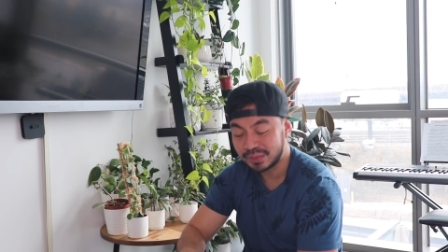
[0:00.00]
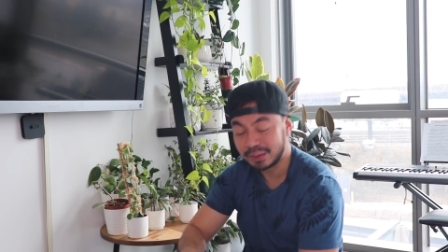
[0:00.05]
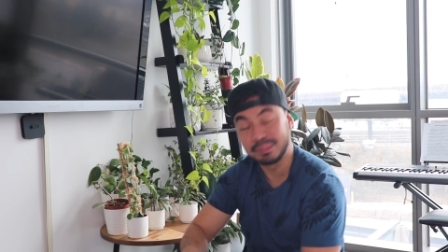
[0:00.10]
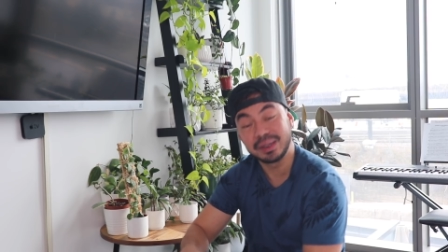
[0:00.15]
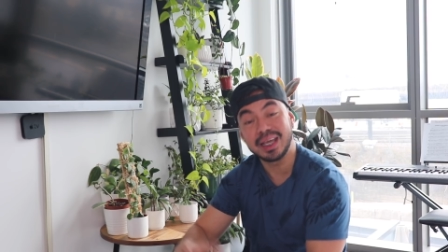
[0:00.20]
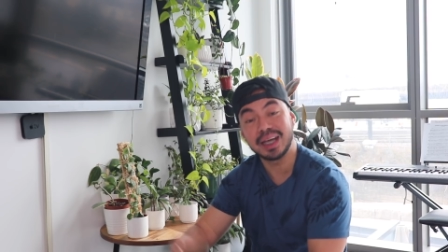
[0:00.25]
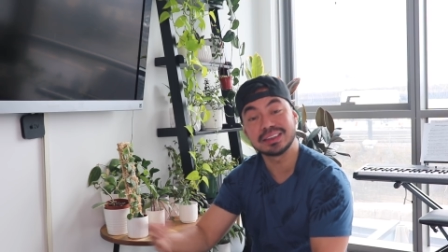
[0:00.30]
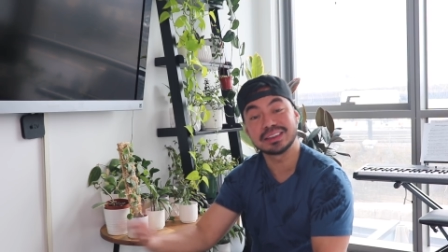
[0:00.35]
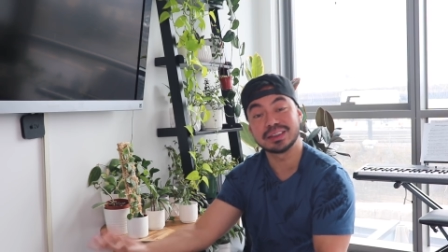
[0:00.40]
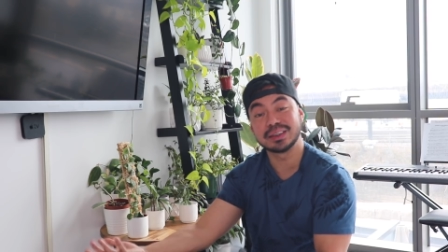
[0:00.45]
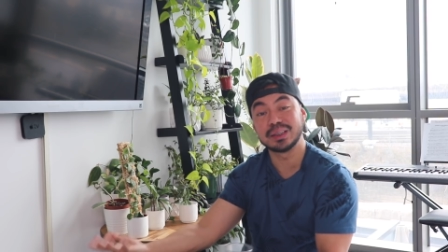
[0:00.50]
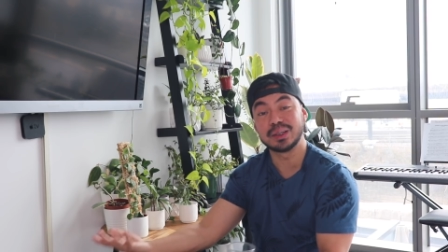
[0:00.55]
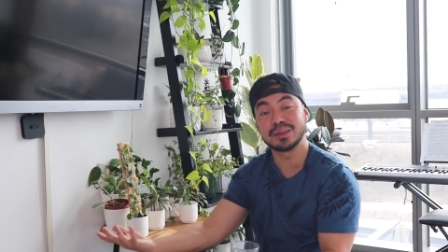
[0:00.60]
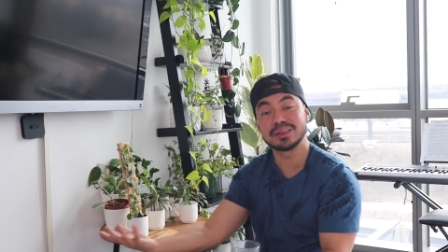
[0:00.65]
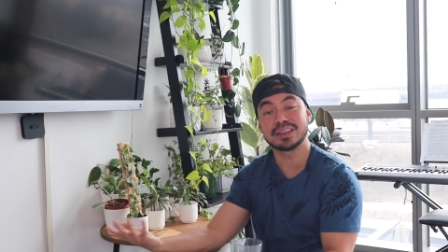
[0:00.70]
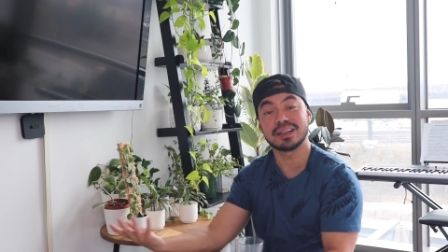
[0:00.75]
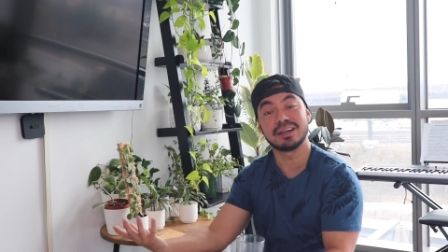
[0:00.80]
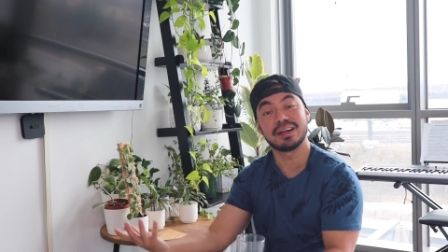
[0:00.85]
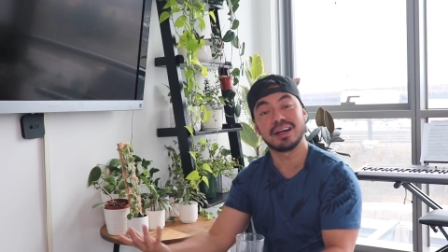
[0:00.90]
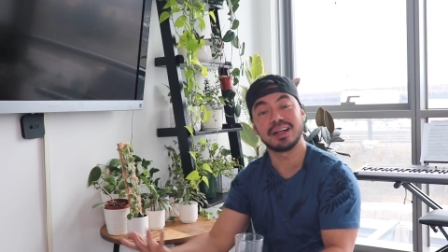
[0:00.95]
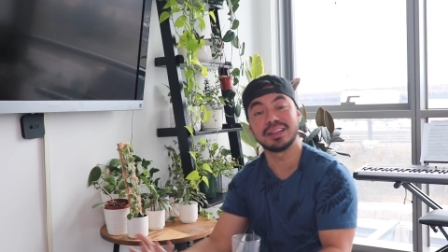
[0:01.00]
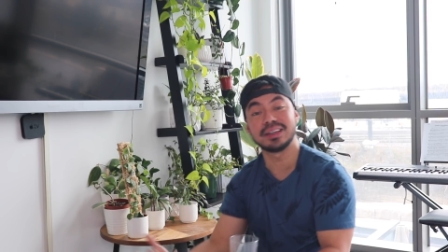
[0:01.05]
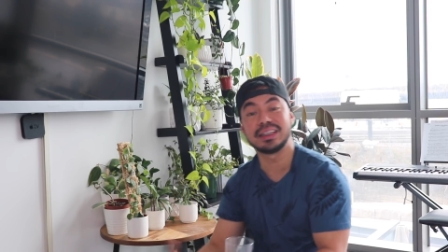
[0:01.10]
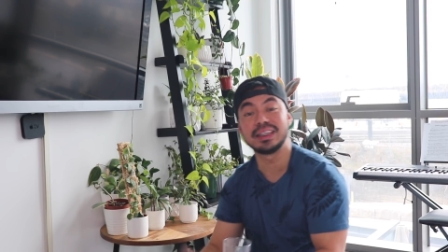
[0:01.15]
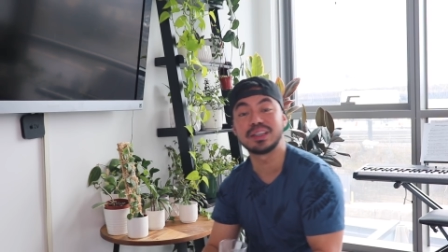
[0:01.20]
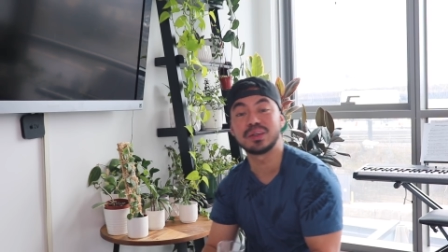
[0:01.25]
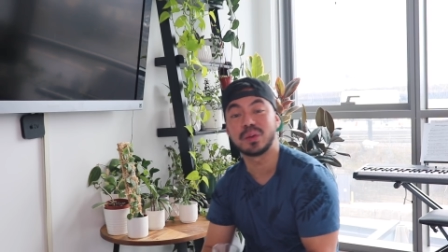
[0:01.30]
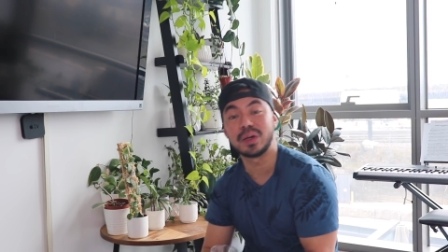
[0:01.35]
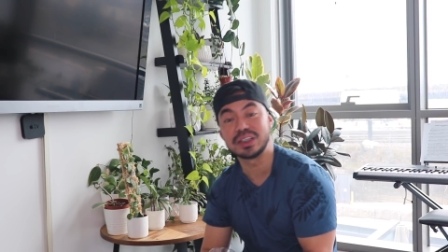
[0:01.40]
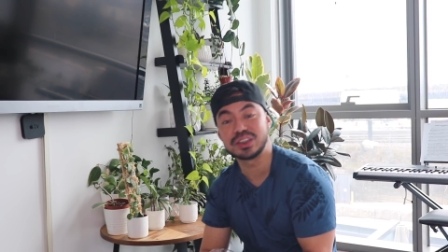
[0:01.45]
but yeah, so those are all the
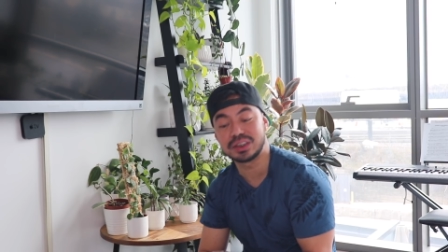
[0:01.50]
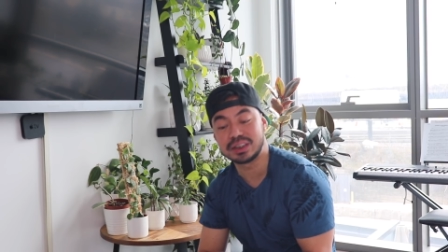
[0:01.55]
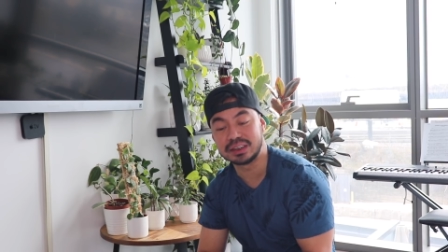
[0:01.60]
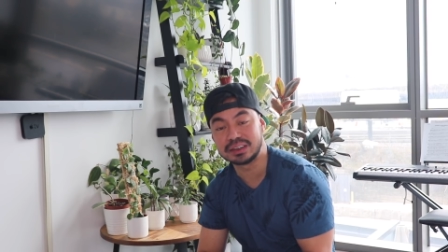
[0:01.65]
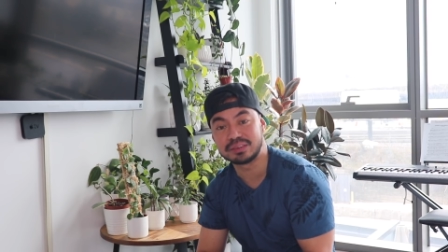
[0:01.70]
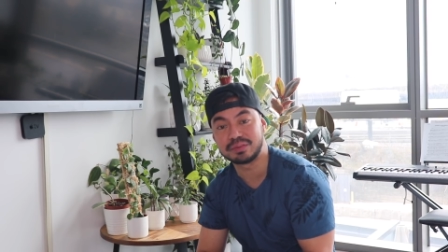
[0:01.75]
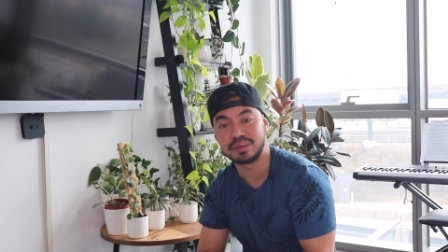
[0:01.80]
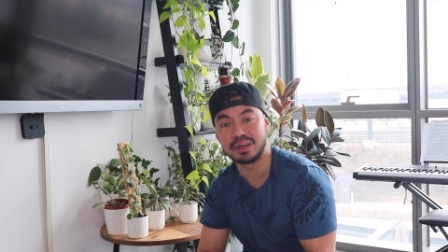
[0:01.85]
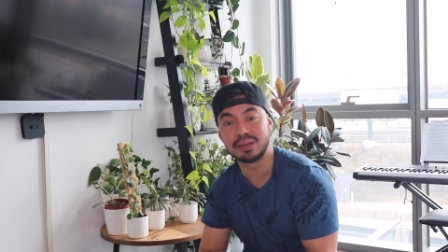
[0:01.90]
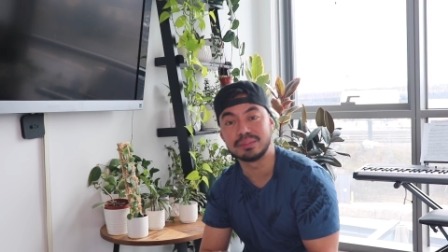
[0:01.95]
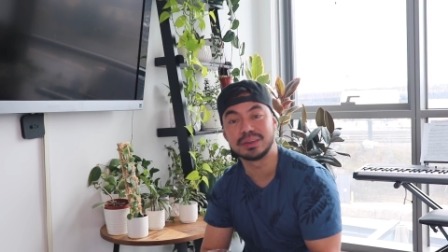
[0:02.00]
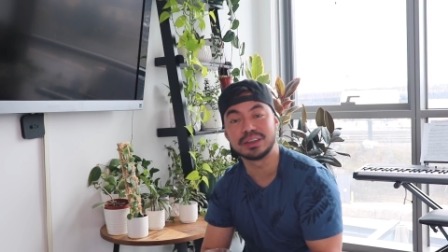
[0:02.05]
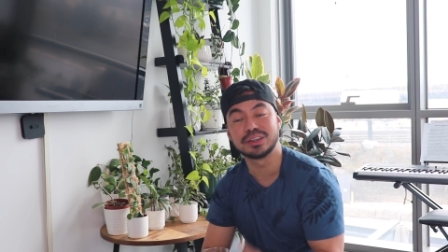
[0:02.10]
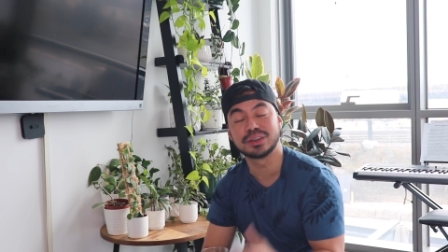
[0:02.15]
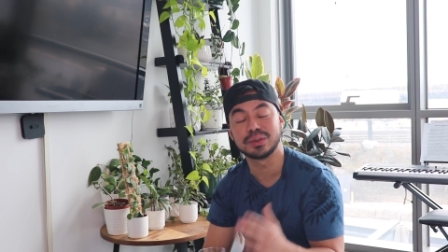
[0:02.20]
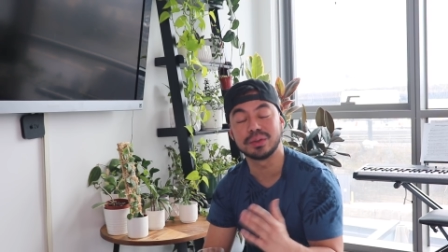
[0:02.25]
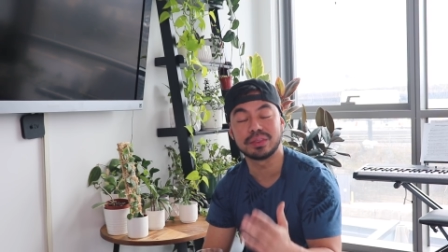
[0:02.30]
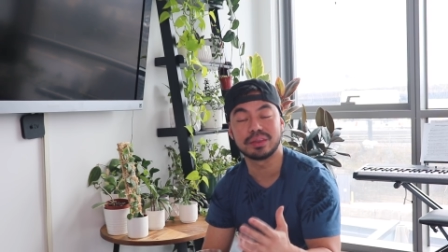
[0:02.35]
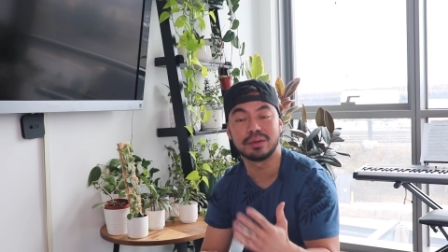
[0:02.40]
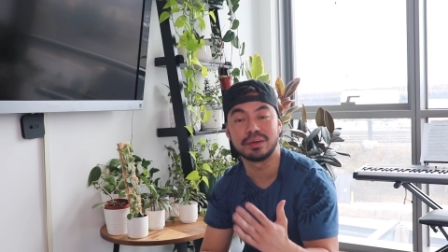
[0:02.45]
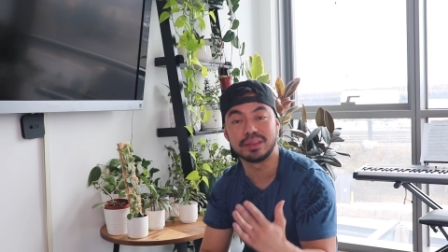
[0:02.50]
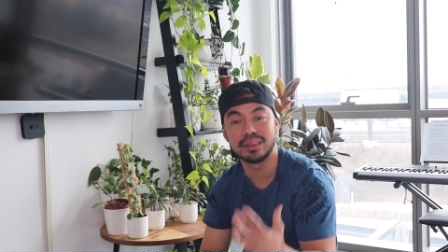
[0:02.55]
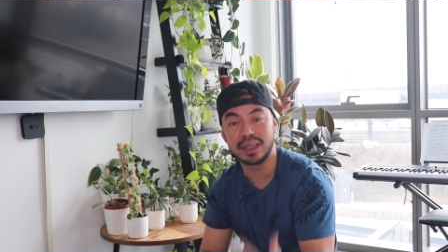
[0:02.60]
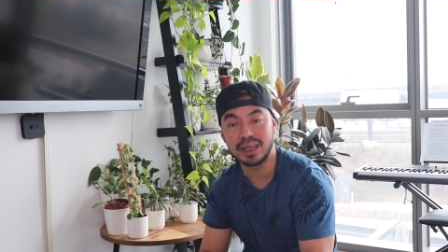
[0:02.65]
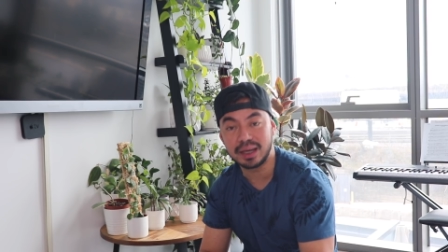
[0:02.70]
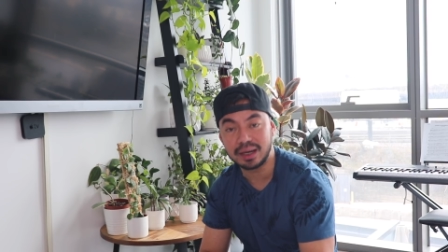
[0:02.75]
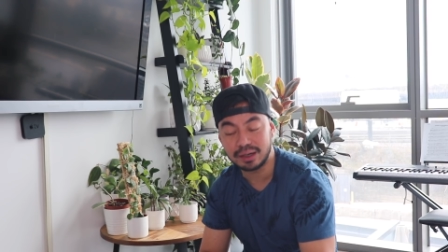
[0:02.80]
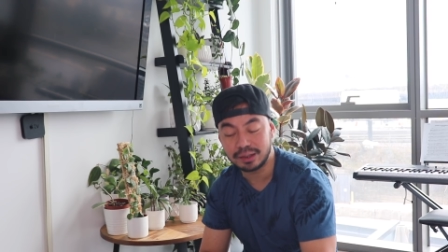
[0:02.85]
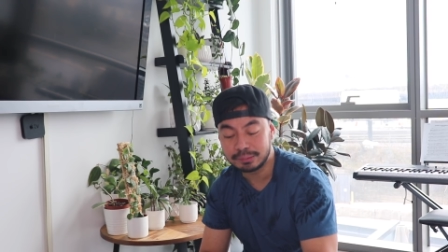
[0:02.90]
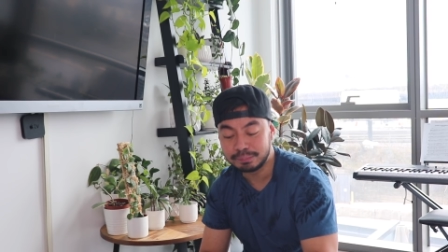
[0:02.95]
questions from the Truth or
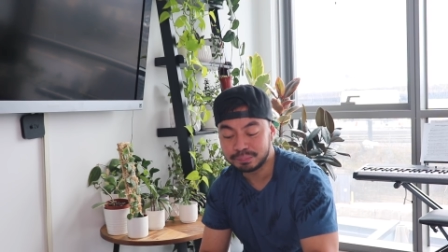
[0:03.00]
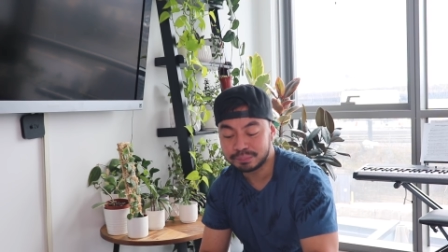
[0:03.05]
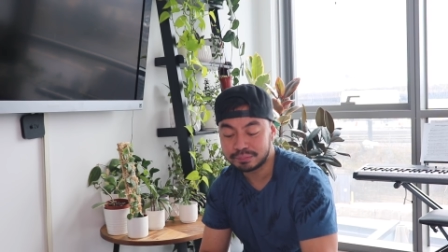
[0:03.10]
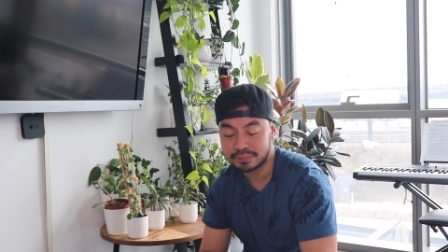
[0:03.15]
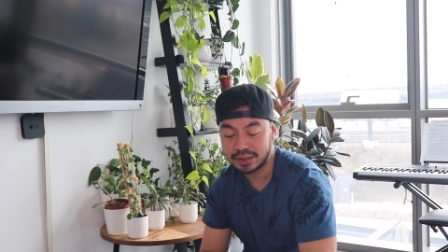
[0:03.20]
Dare.